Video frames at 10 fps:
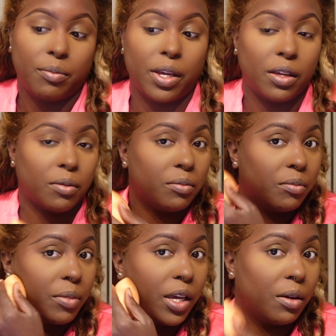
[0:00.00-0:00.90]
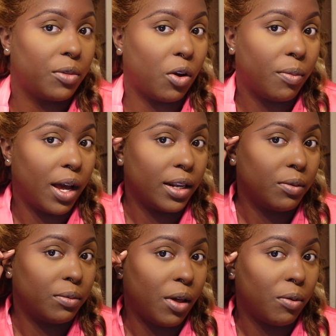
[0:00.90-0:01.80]
Bam, bam, don't mind
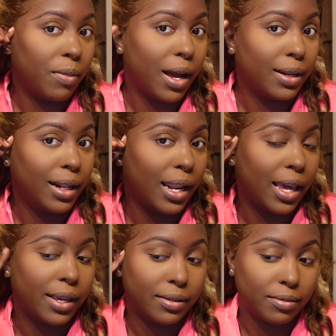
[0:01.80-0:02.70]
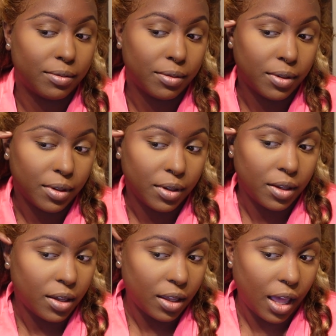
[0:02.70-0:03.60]
the, don't mind the lace
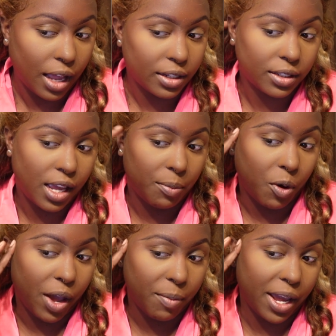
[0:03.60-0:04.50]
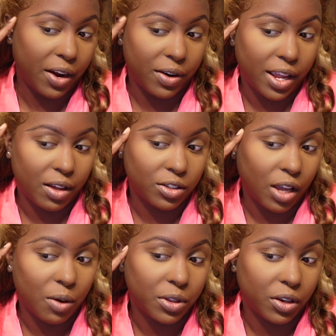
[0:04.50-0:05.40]
honestly I'm gonna have my hair down so
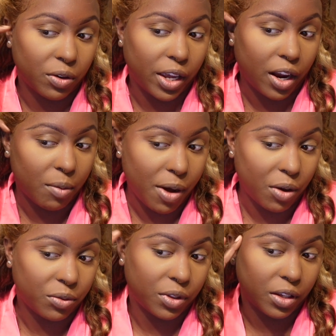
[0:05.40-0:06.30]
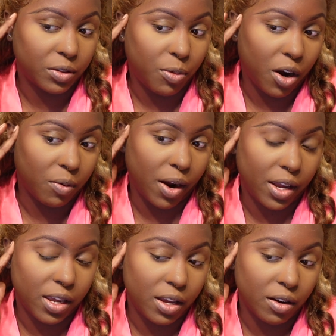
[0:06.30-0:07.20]
I really don't care about this part
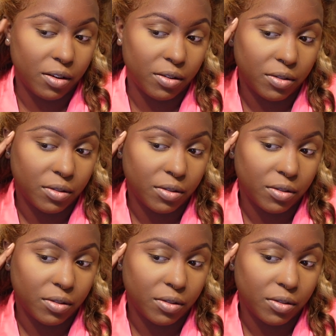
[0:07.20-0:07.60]
right here